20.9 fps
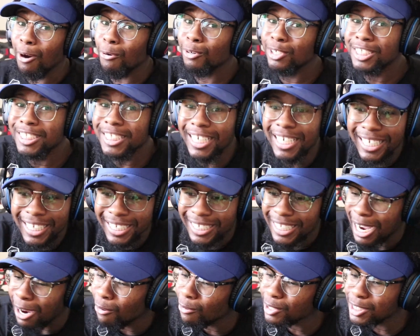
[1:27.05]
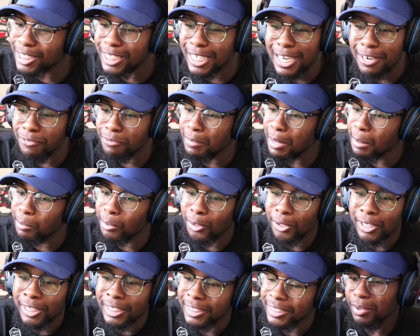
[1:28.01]
I was scared for my
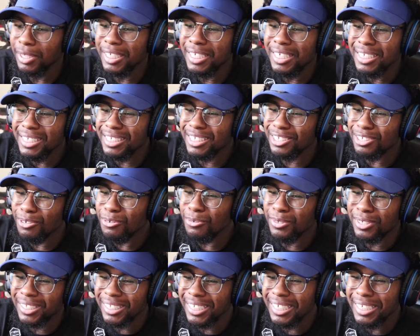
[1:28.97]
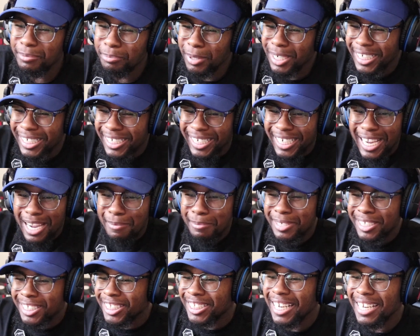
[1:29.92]
boy. Bro, he's so clean, bro. The
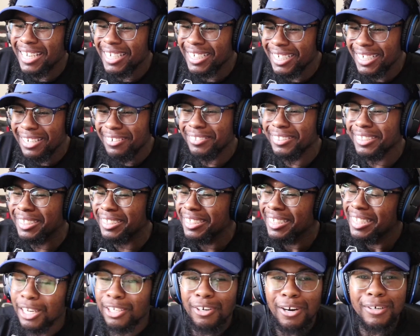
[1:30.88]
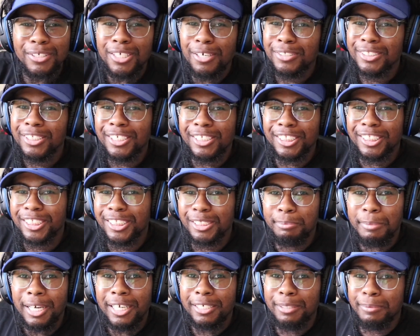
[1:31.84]
camera's shaking and everything. I know I was always talking shit
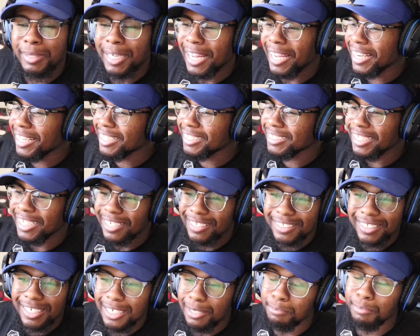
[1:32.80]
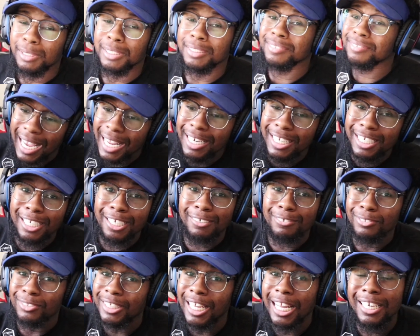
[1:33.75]
about him and I hate his hairstyle, but that
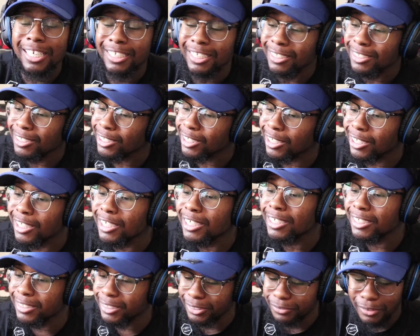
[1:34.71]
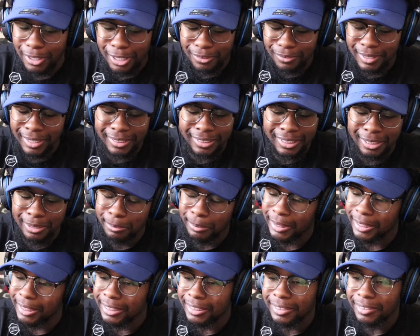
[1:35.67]
nigga look clean as fuck right there,
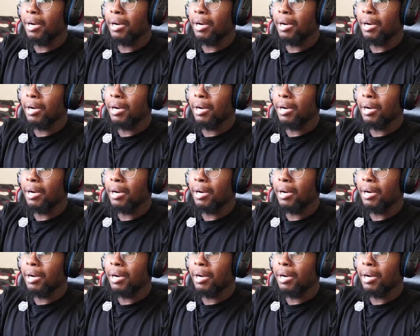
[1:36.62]
bro.